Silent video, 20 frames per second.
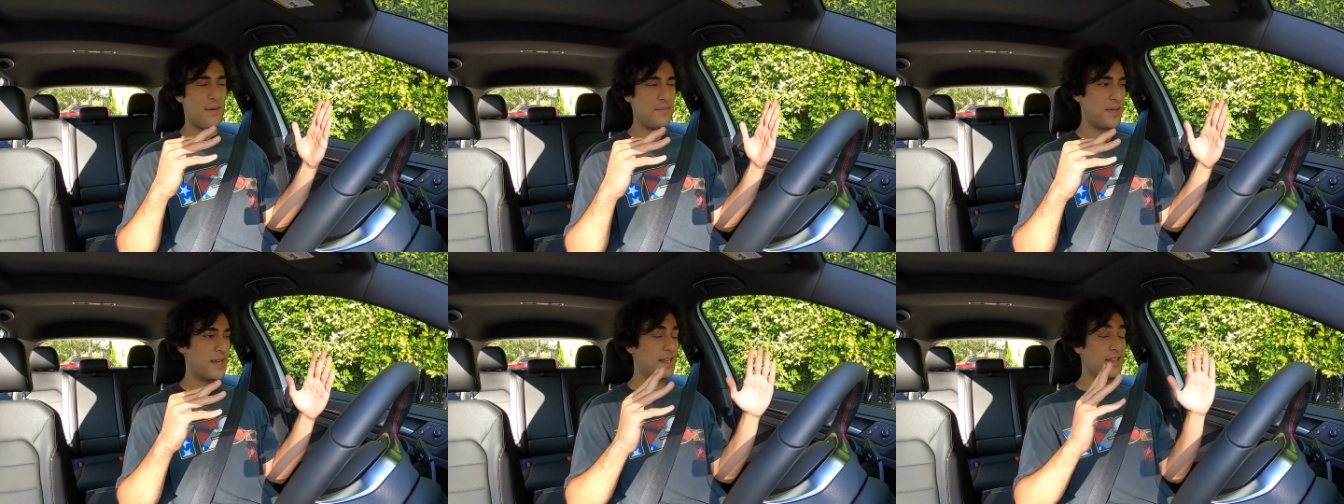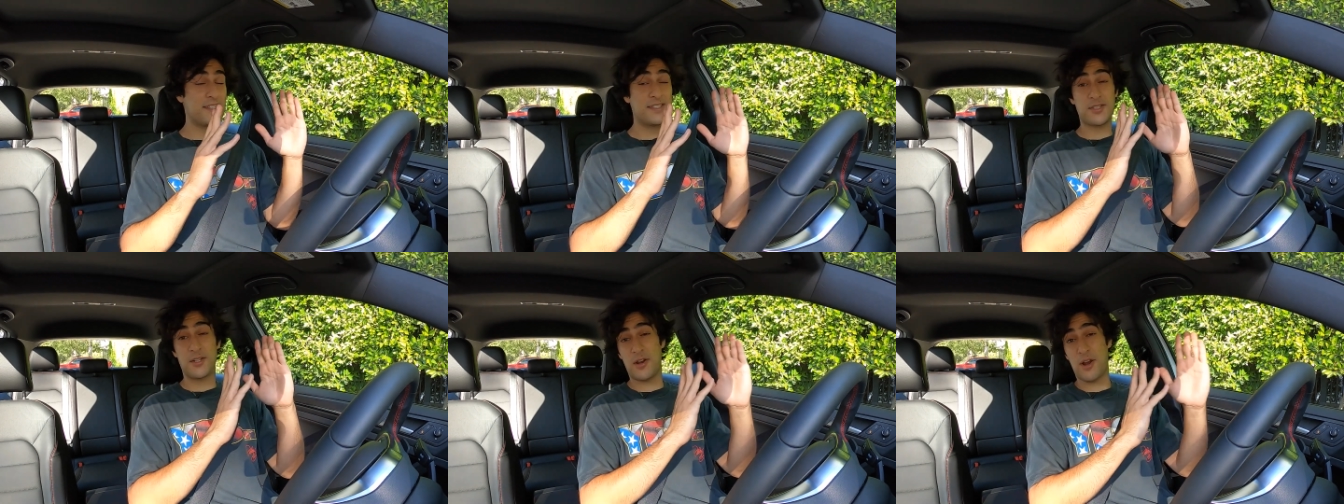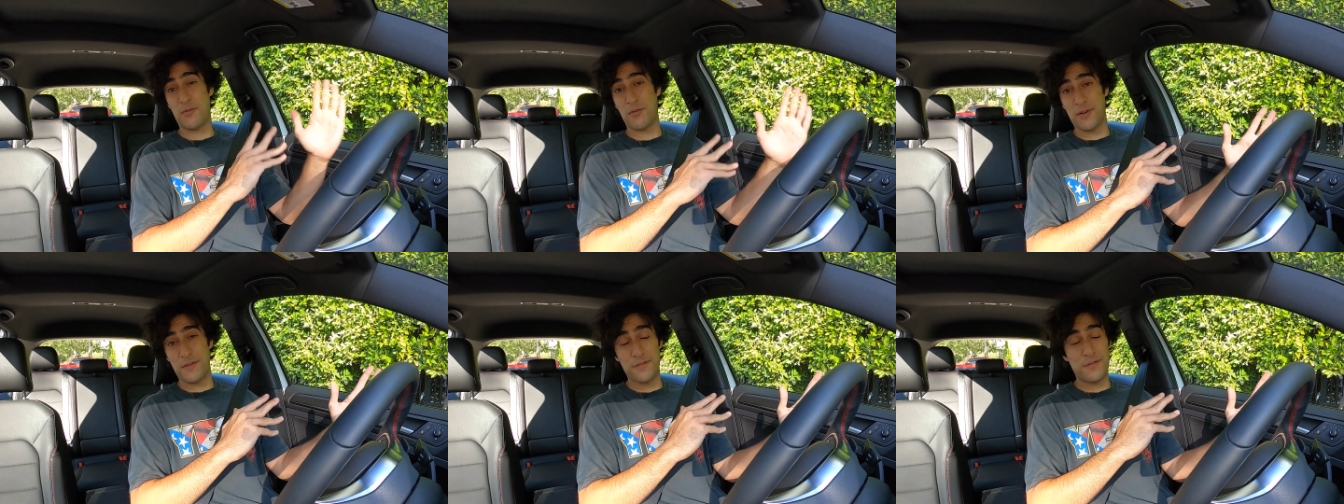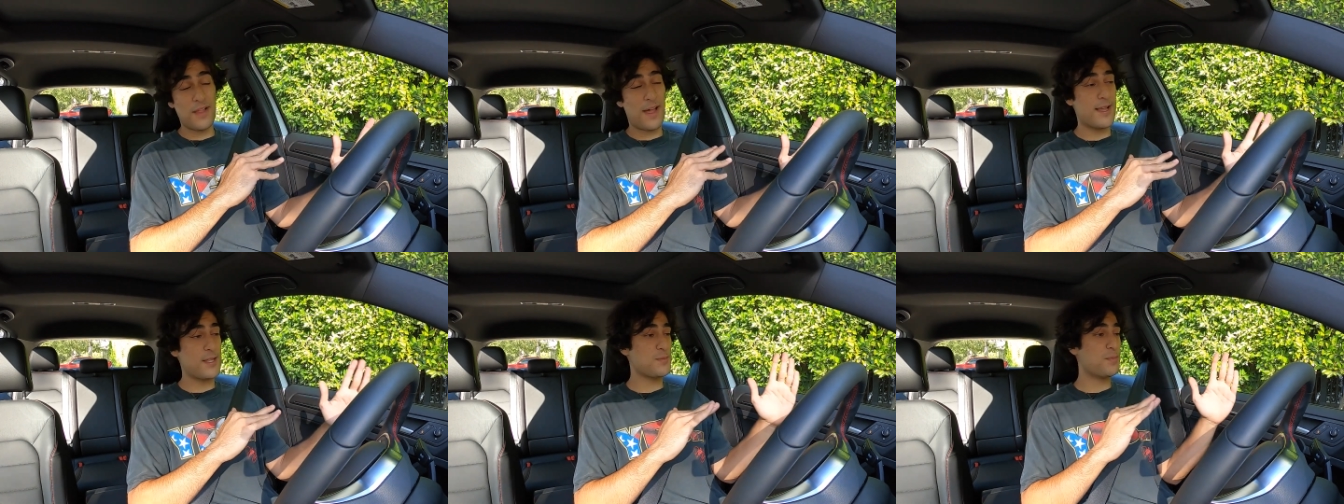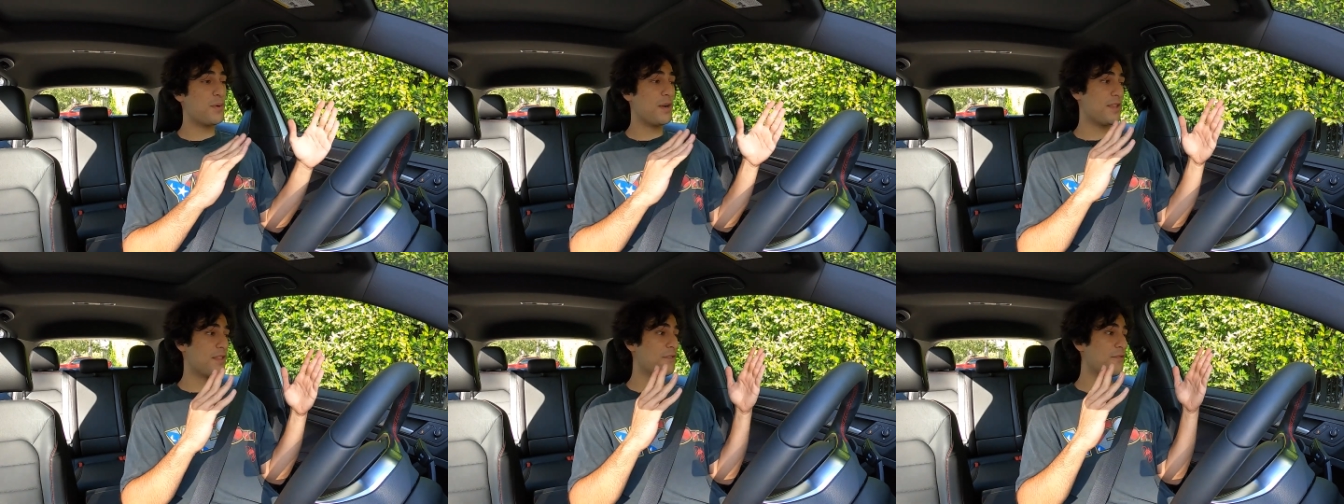I mean, at least they're not run flats,
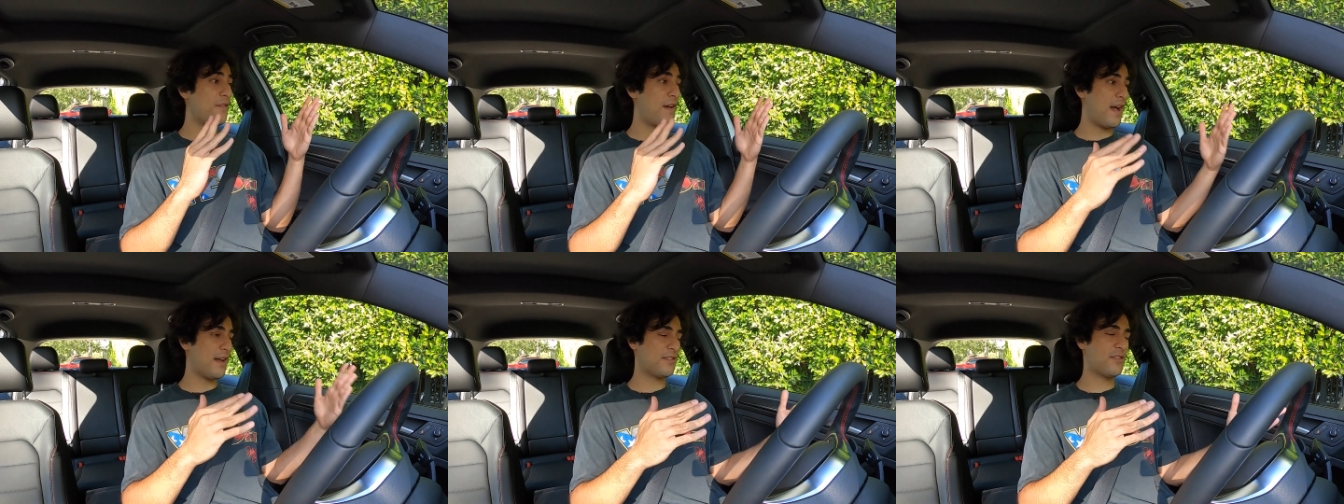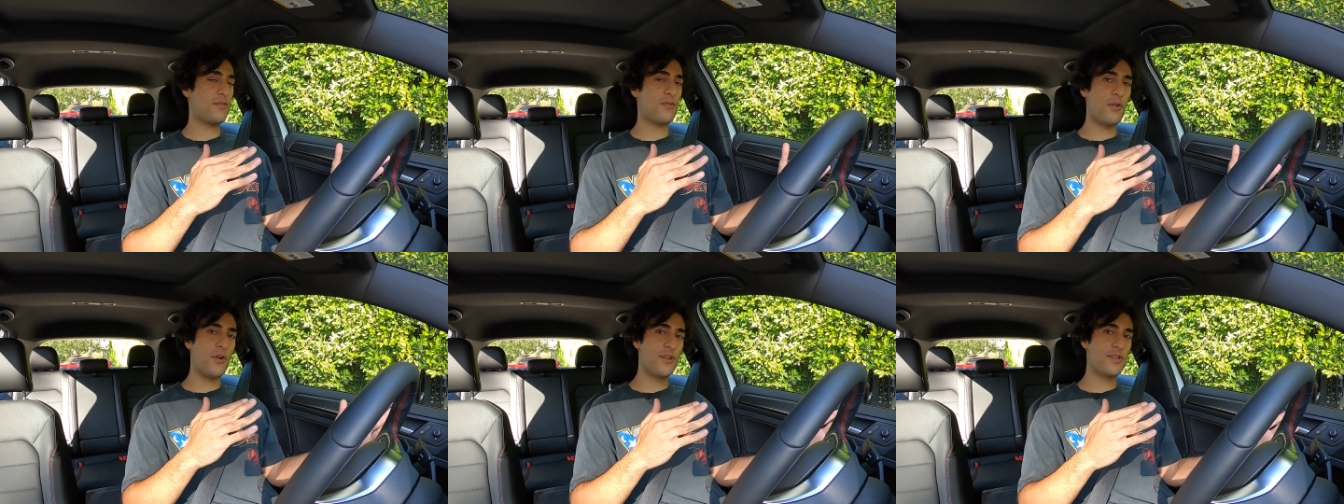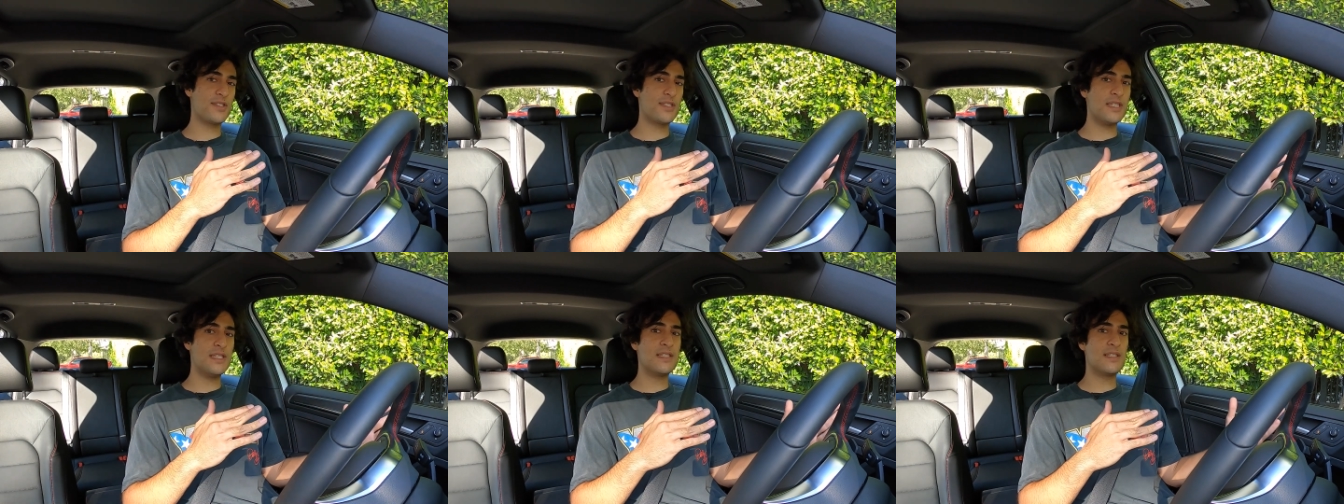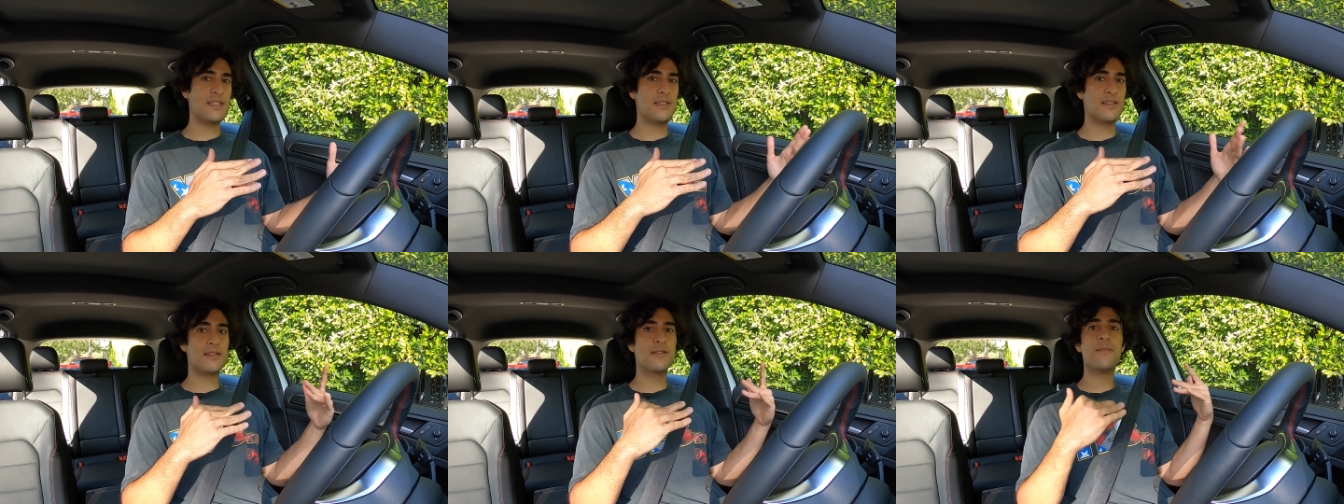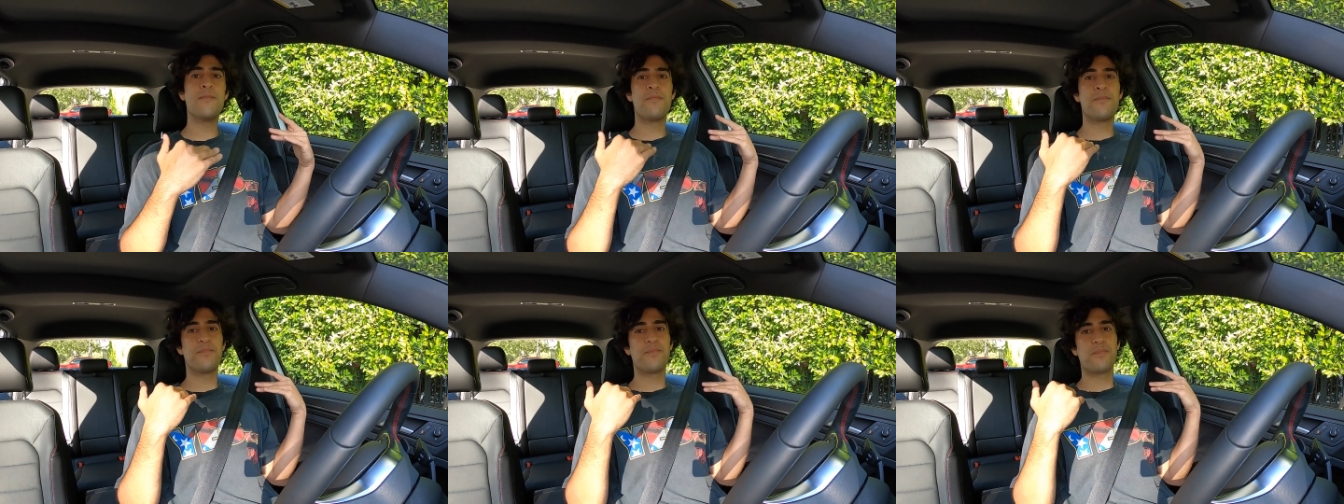but the fact that they're all seasons
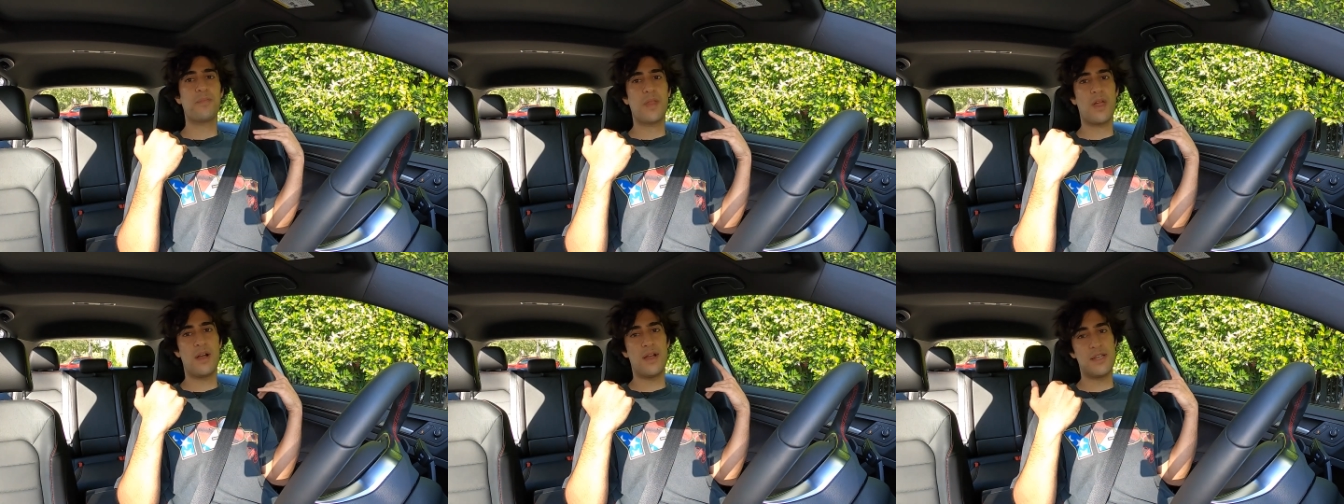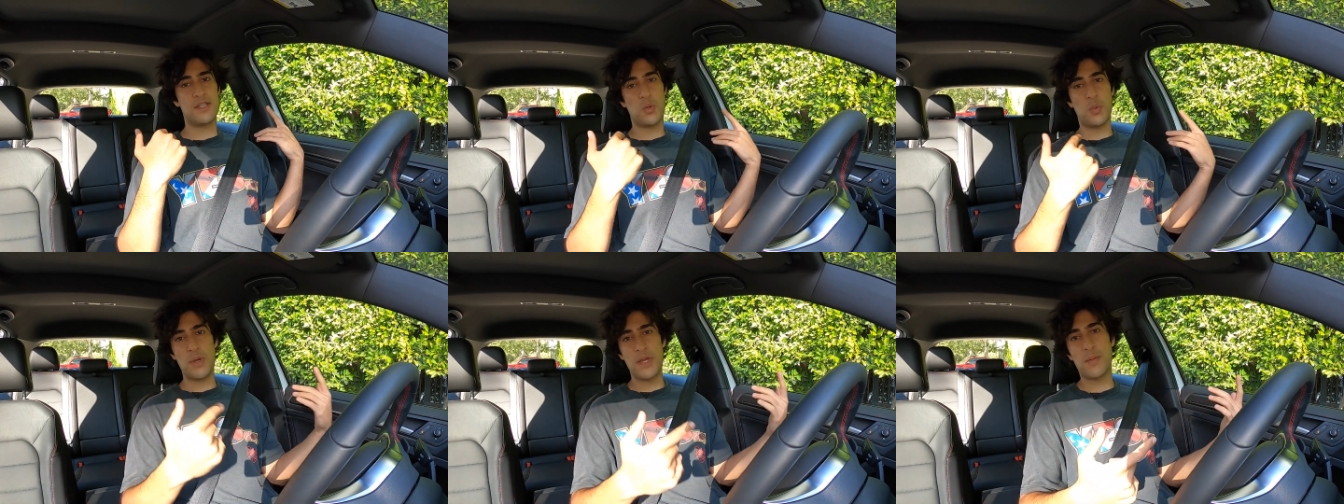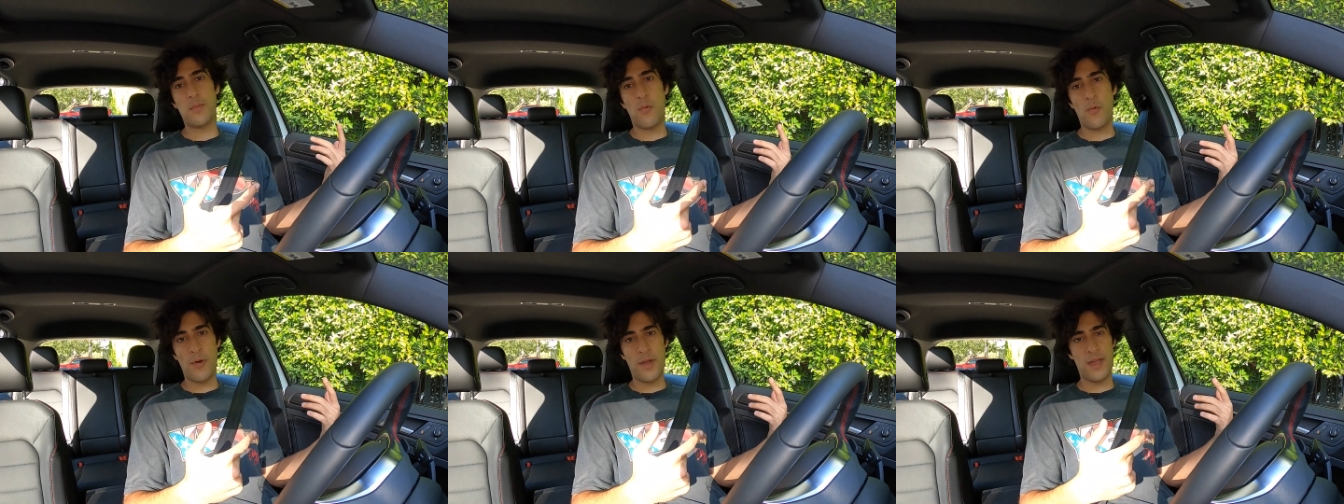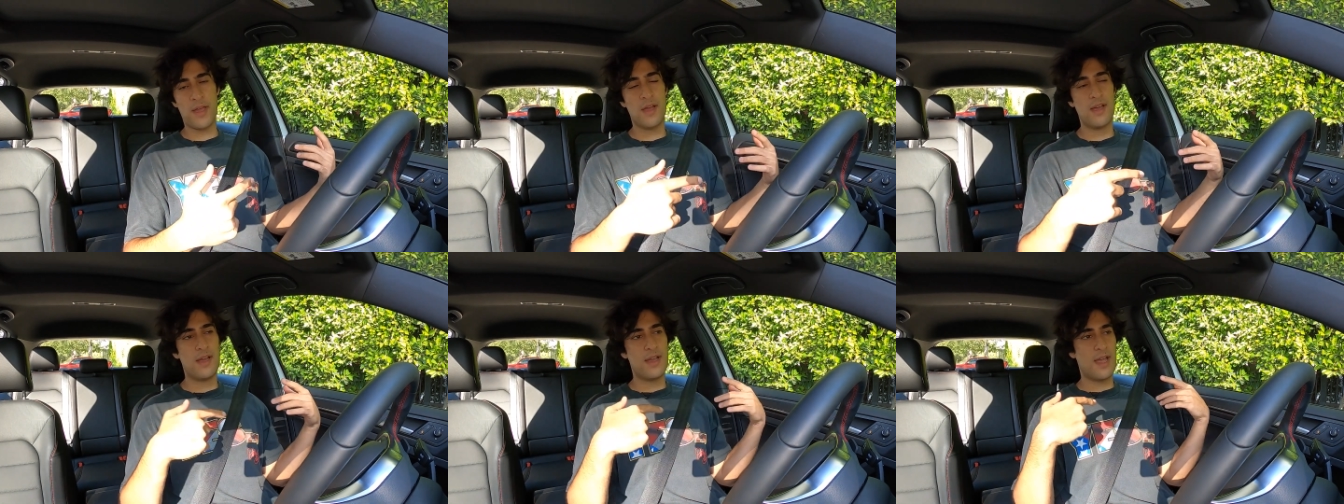is a weak point,